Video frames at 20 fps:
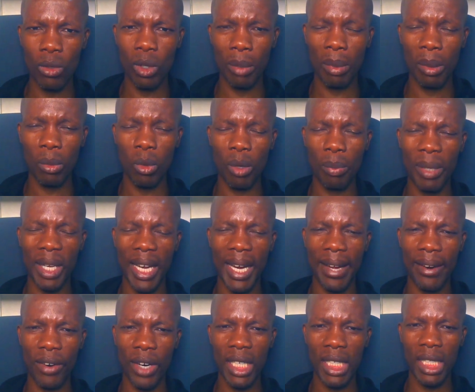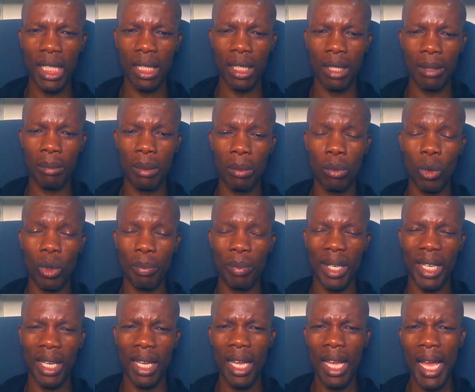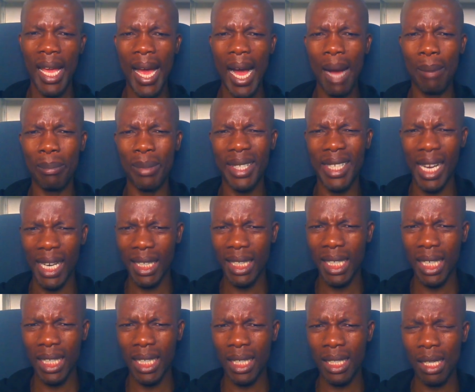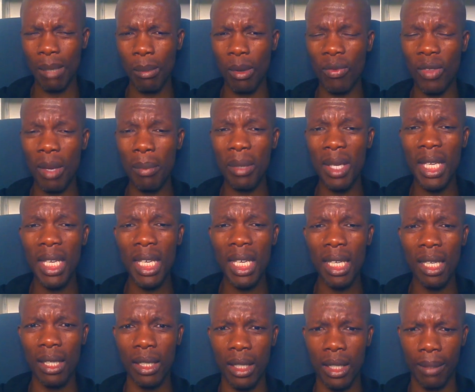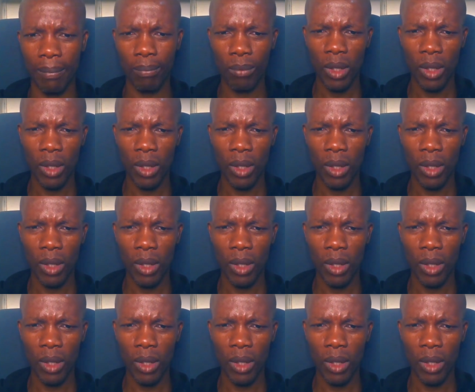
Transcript: where people were being arrested, and people were being abducted, and some of them killed,